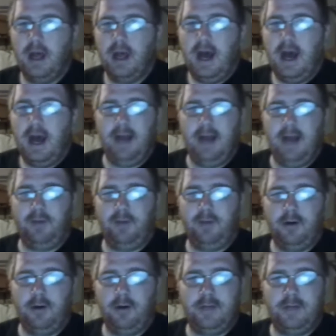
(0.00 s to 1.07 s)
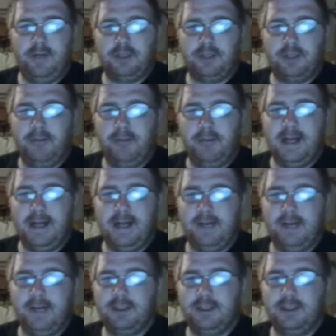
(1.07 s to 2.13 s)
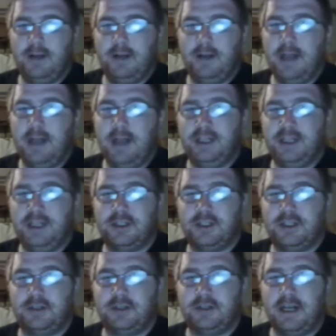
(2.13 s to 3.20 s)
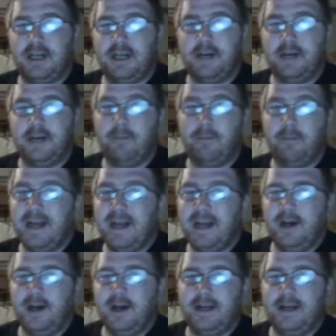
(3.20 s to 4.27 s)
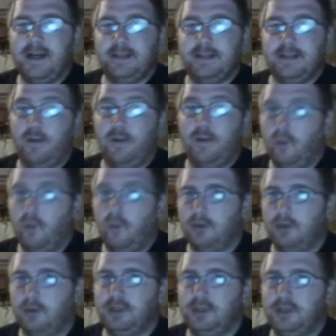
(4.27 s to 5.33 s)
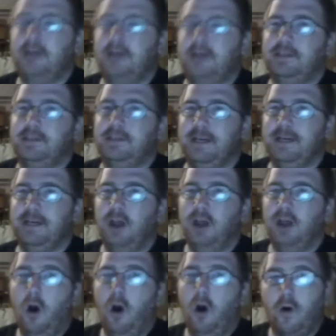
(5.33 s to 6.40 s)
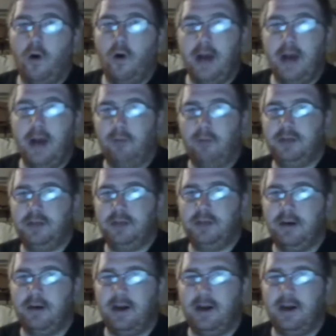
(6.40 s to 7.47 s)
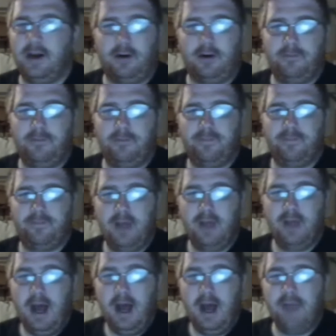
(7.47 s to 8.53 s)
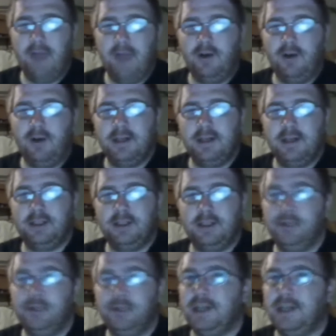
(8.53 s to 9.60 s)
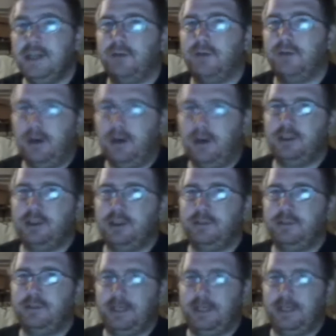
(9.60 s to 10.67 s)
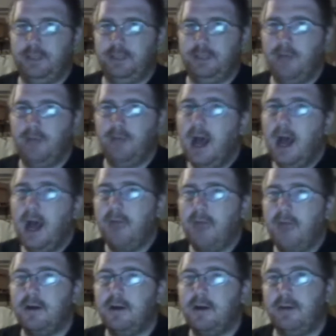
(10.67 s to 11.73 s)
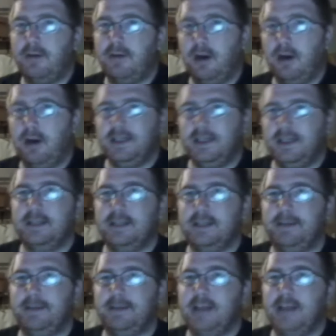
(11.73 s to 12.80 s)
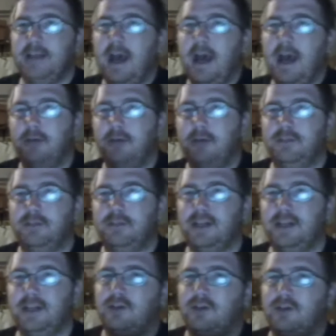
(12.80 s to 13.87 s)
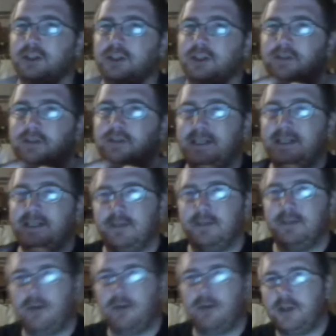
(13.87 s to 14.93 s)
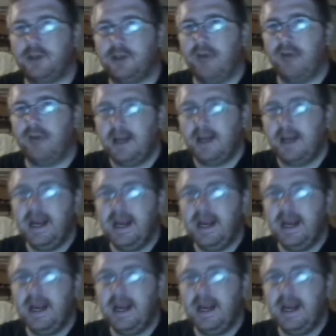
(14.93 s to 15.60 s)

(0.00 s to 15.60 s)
I have learned that your body language and gestures can either make an audience want to hear your speech or not want to hear it at all. I have learned that you need to rehearse your speech. I have learned that rehearsing a speech helps to make sure that your speech comes across correctly